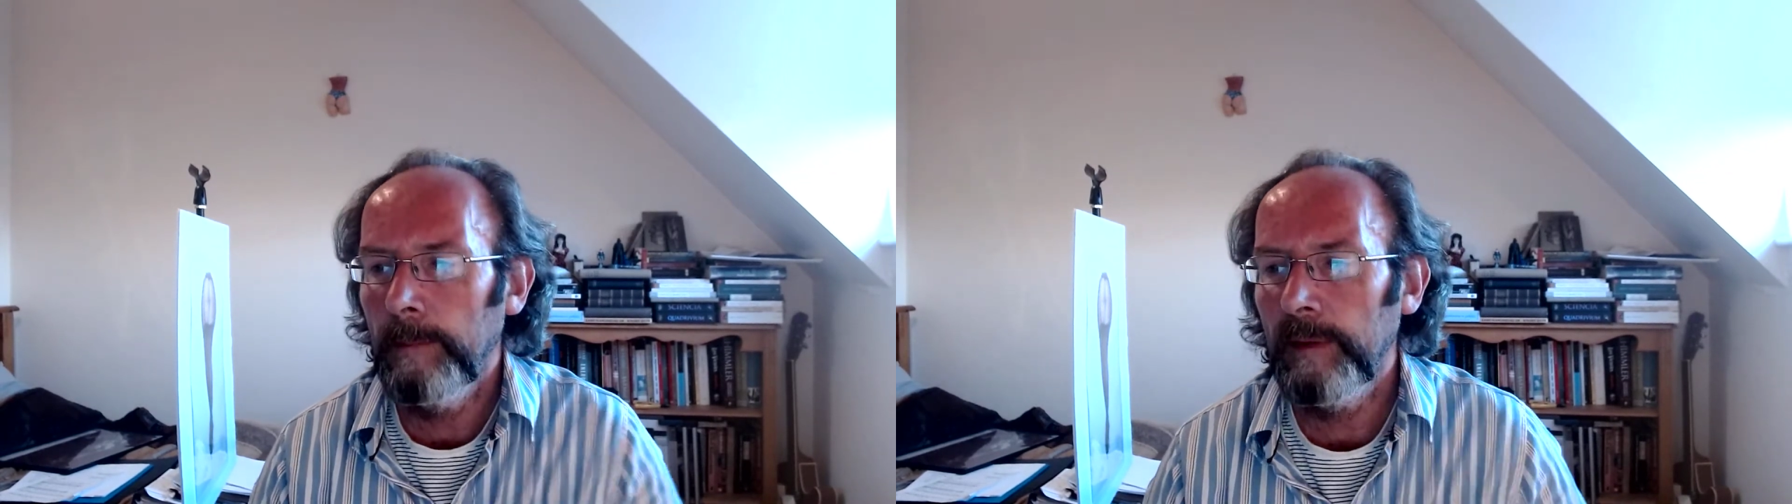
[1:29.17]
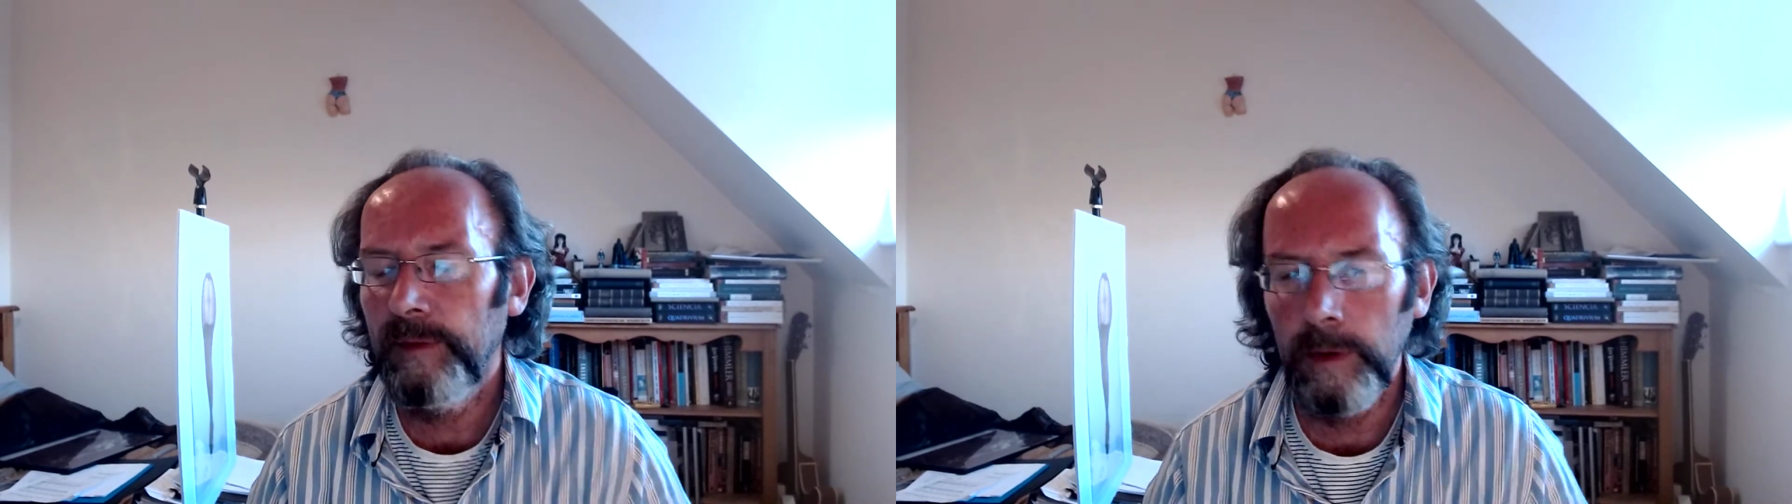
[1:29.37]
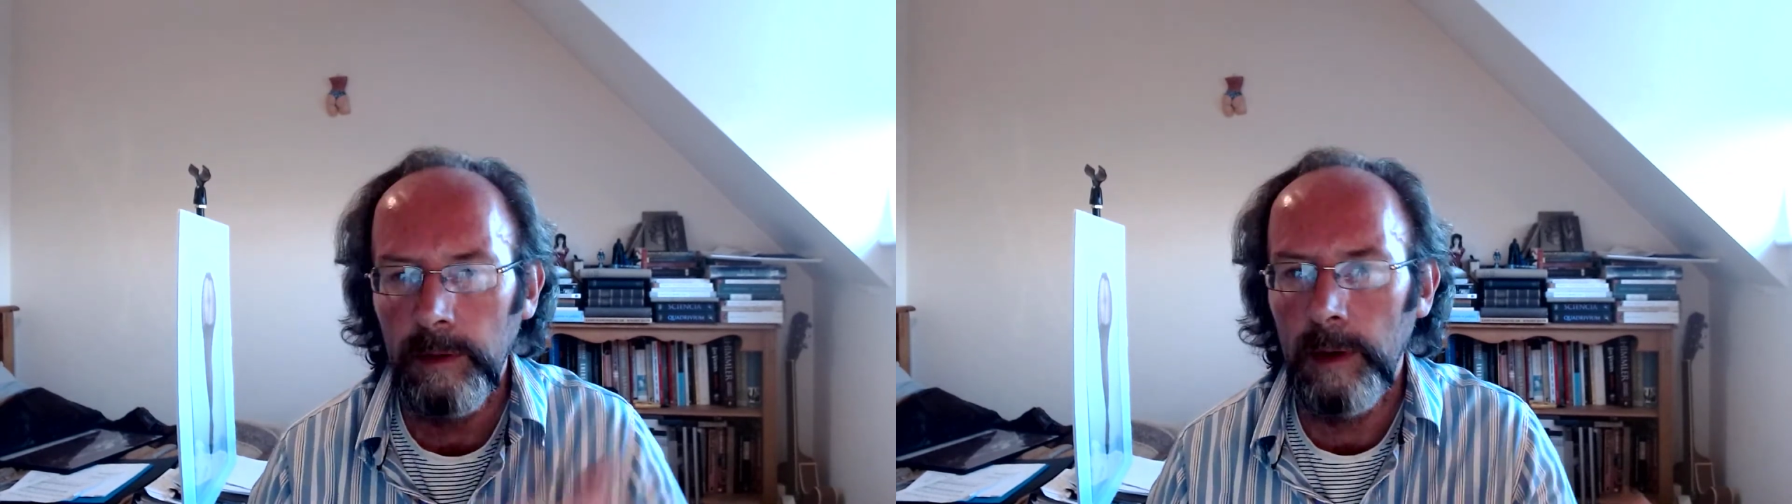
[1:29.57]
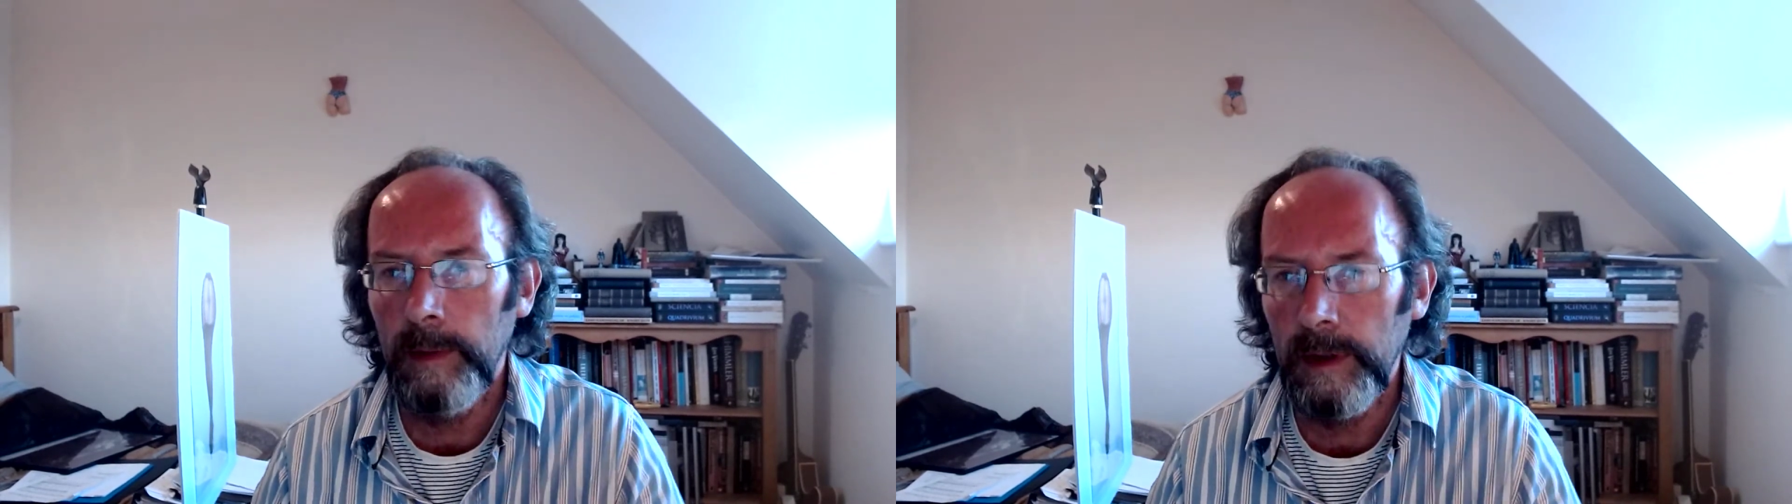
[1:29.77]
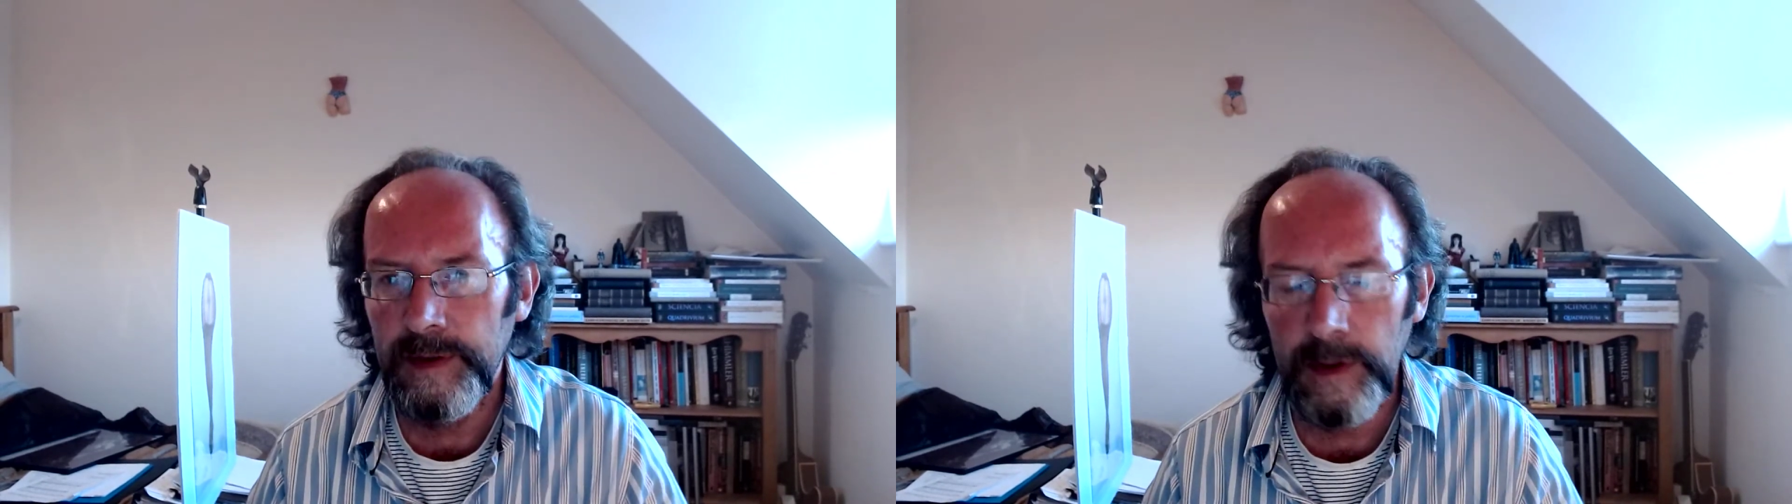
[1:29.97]
for the
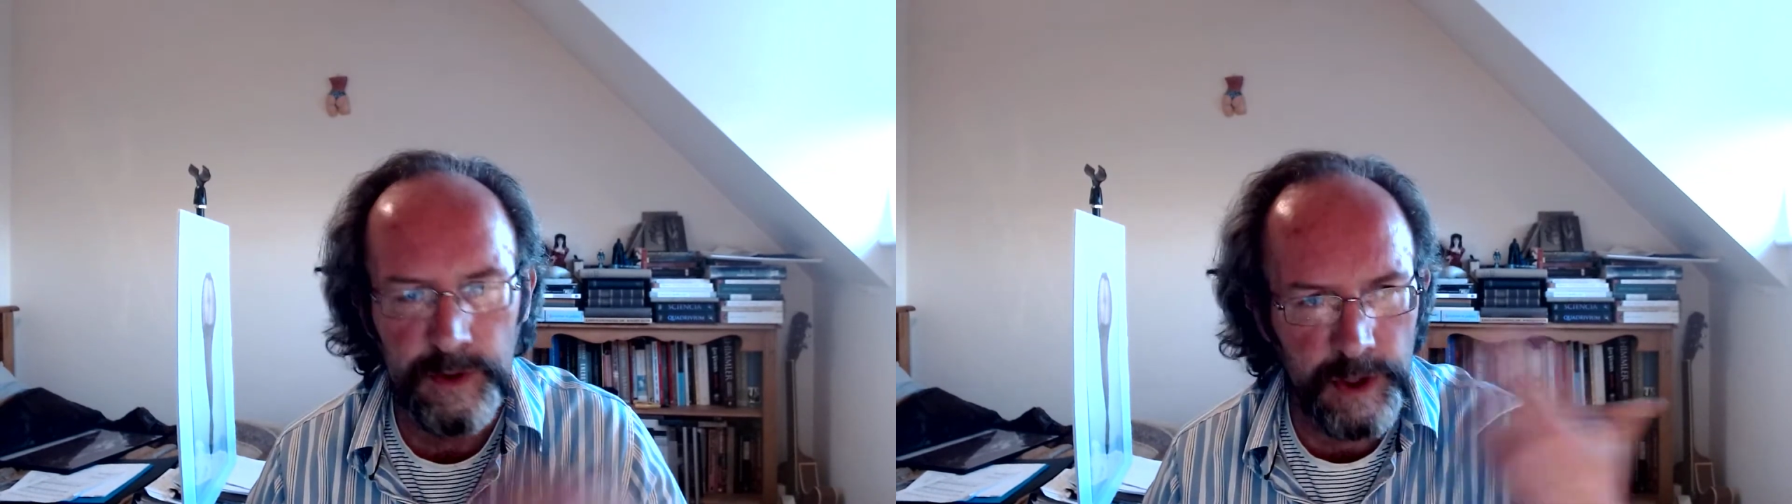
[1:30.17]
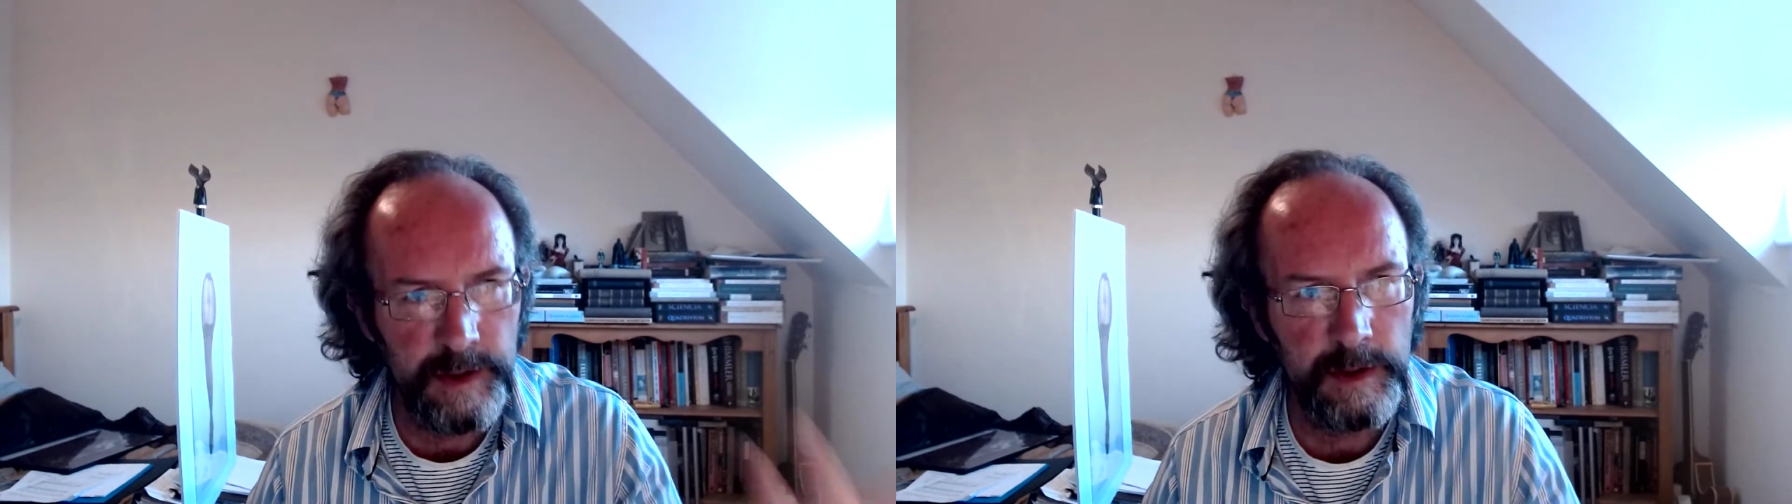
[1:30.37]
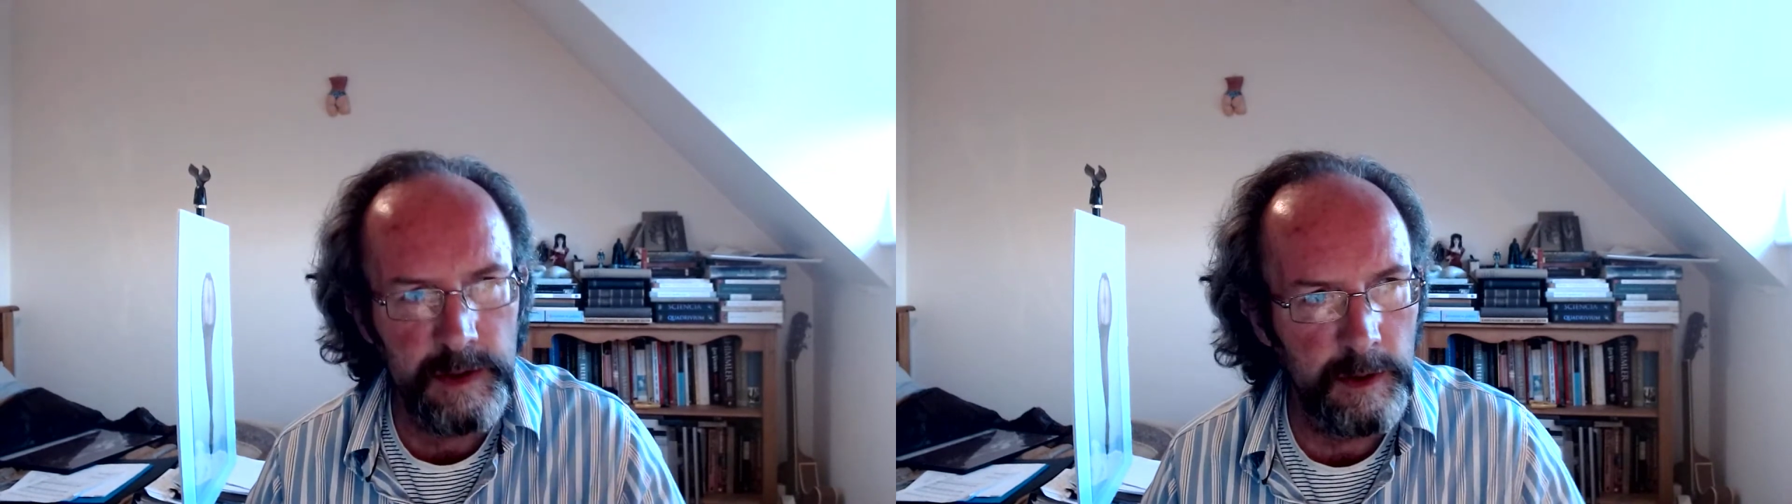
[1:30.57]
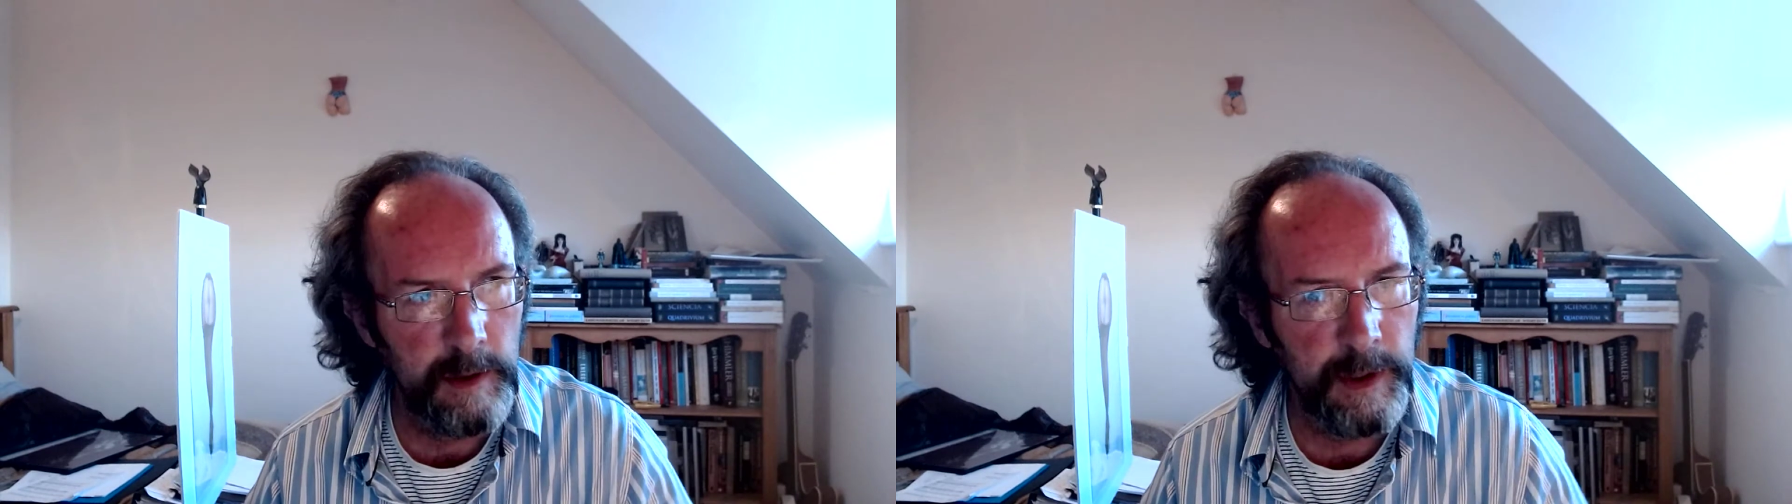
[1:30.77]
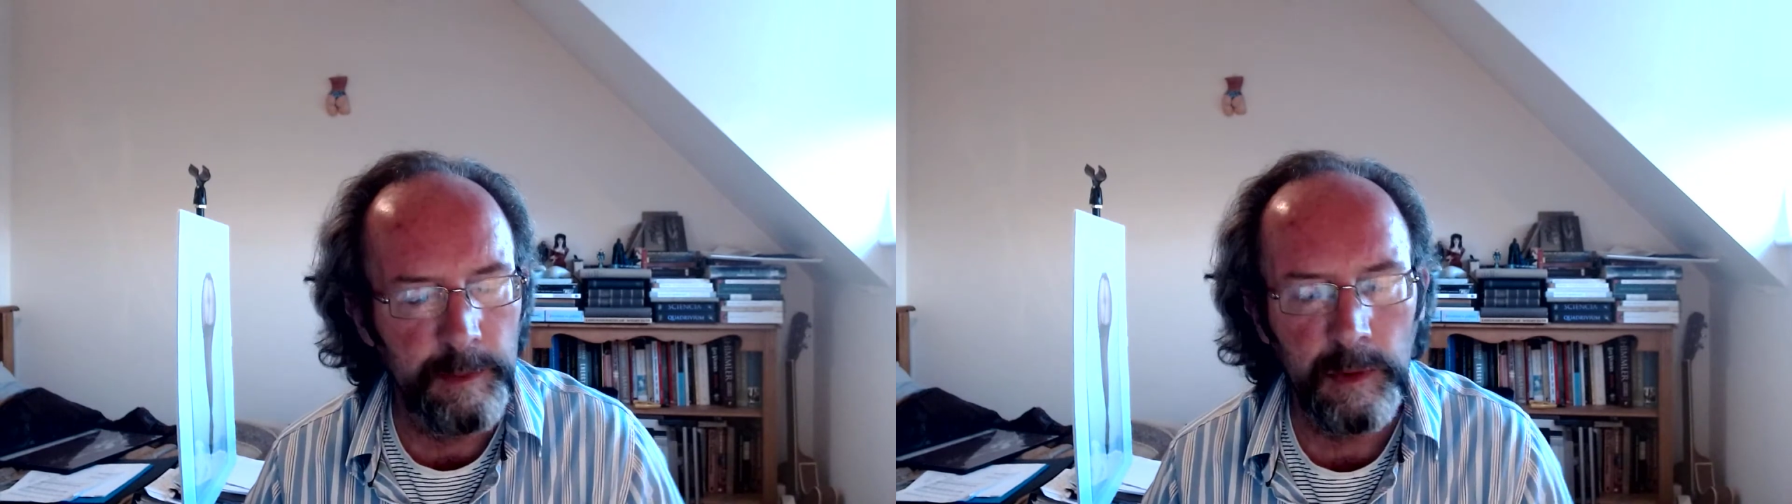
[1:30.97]
Cromwell Association so that people